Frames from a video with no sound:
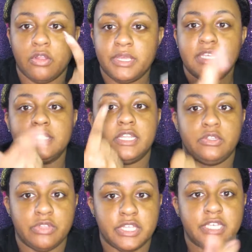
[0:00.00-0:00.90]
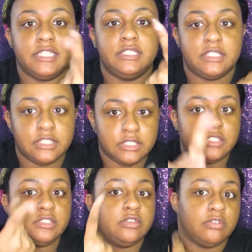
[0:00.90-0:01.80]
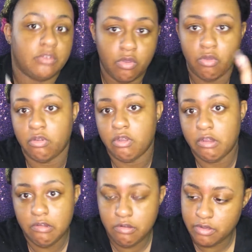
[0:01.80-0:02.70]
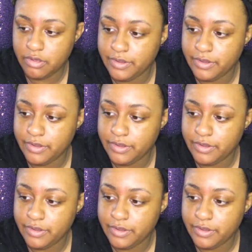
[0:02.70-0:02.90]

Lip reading: me as I do this. Okay.